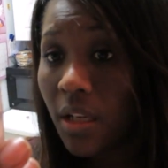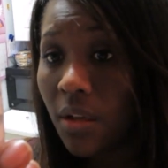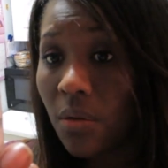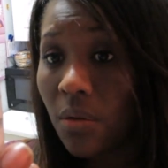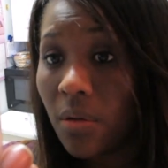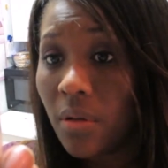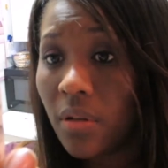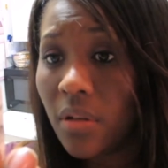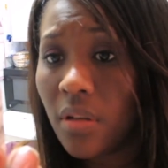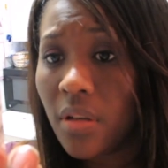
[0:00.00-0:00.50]
I
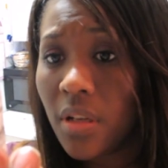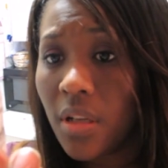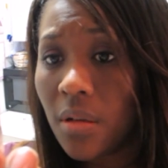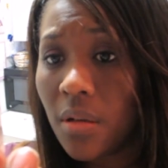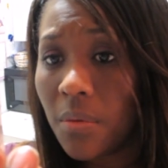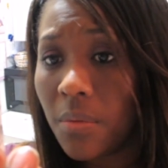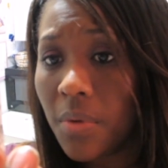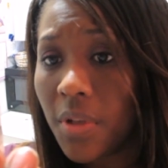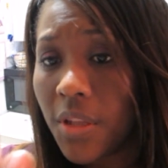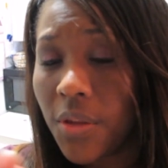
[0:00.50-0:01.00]
ordered
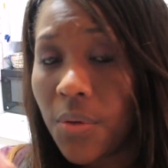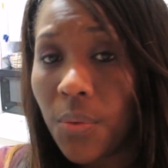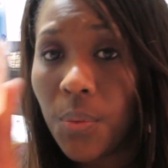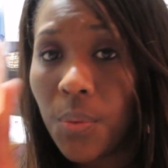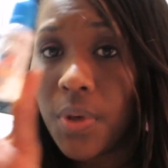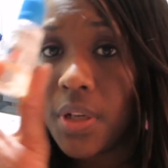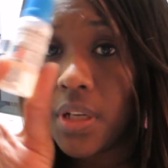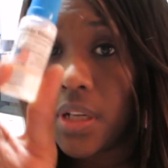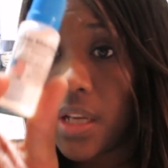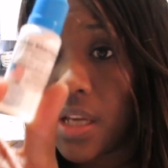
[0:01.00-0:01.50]
it with
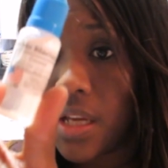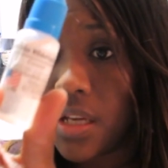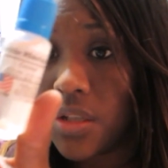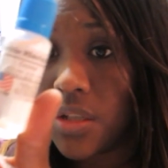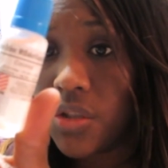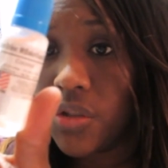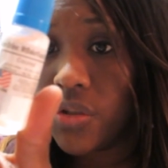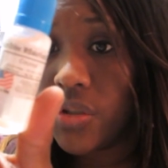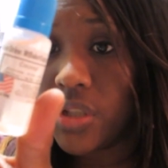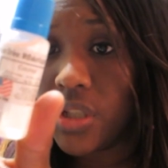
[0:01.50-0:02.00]
one
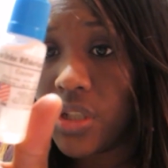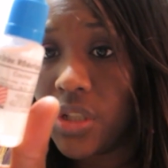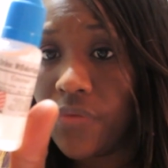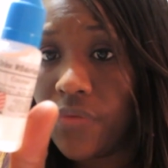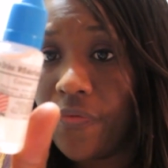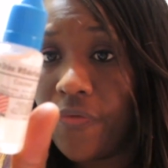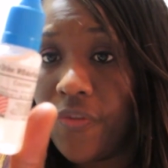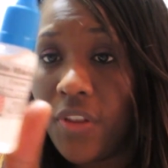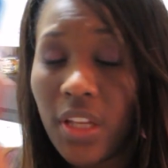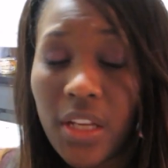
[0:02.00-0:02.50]
extra
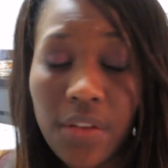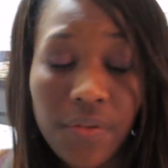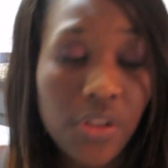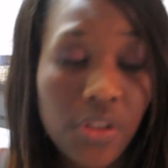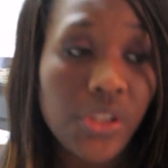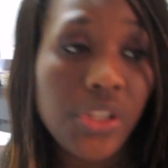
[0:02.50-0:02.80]
flavor